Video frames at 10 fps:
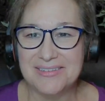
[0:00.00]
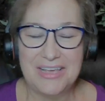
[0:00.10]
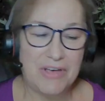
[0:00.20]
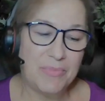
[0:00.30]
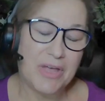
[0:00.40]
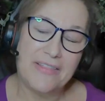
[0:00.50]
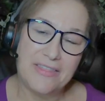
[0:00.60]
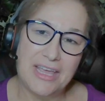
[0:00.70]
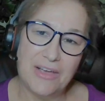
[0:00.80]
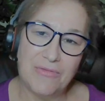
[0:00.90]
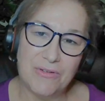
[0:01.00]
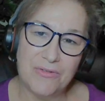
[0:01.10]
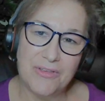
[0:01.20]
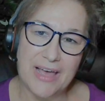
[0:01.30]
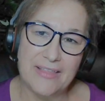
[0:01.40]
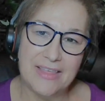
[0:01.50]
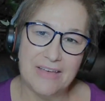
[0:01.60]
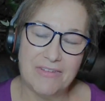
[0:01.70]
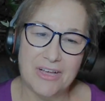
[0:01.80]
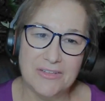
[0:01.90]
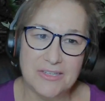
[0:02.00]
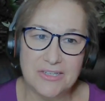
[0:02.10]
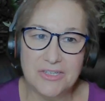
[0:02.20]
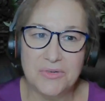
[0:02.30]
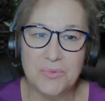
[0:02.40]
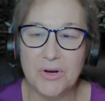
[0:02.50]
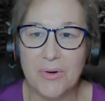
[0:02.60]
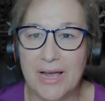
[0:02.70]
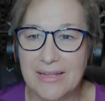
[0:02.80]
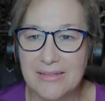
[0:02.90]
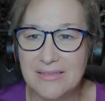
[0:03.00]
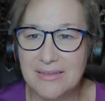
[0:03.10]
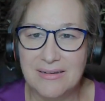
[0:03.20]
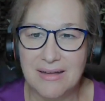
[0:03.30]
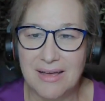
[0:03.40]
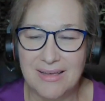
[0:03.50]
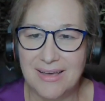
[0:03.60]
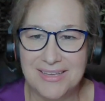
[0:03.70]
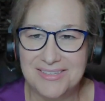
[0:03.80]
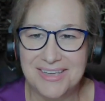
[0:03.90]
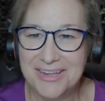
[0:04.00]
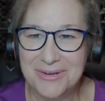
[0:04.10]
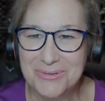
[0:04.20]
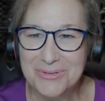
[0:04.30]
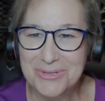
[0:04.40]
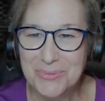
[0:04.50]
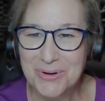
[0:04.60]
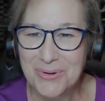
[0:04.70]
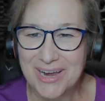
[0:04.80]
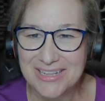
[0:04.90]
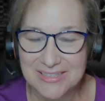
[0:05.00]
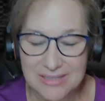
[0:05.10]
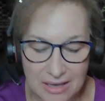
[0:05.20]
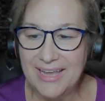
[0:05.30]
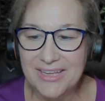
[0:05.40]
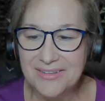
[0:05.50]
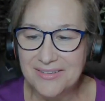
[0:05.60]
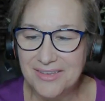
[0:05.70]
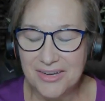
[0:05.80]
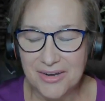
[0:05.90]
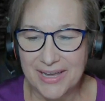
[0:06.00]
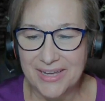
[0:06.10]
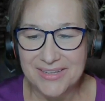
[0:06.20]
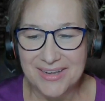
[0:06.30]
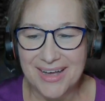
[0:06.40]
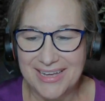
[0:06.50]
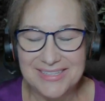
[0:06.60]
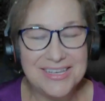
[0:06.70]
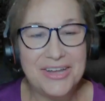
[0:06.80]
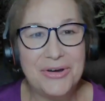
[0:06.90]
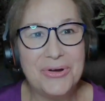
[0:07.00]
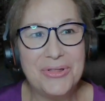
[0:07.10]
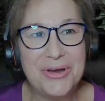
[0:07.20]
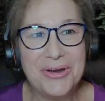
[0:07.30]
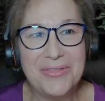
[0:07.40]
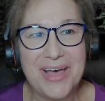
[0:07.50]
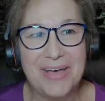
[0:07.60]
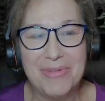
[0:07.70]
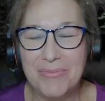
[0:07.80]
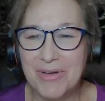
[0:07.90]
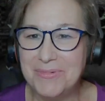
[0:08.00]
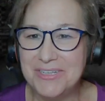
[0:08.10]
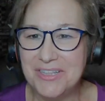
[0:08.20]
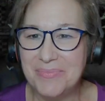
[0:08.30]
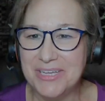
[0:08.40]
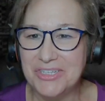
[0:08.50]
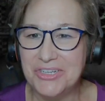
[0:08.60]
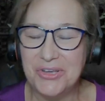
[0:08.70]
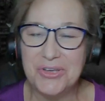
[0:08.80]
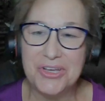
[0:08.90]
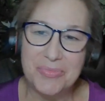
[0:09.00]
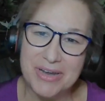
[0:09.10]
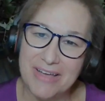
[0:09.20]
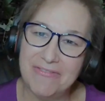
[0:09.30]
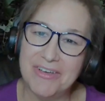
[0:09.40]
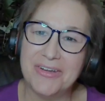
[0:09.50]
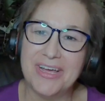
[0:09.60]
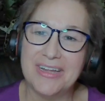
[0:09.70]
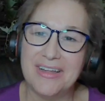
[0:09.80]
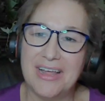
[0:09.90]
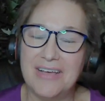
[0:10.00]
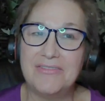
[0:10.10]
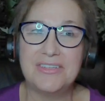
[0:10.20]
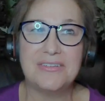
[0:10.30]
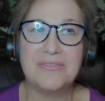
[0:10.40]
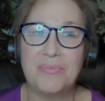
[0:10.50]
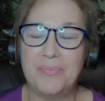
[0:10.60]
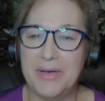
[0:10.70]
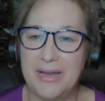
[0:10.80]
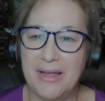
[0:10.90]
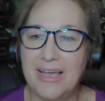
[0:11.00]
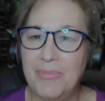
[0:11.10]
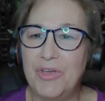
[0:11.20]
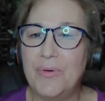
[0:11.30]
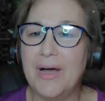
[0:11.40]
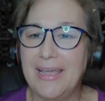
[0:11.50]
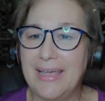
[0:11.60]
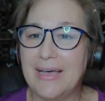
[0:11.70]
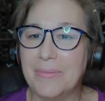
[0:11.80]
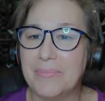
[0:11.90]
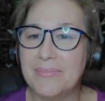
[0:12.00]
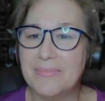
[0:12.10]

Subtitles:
If I'm not thankful for that, that falls into regrets. And I said, I don't do regrets. I can, you know, I said earlier that my mom did the best she could, but I felt unloved. But I'm who I am.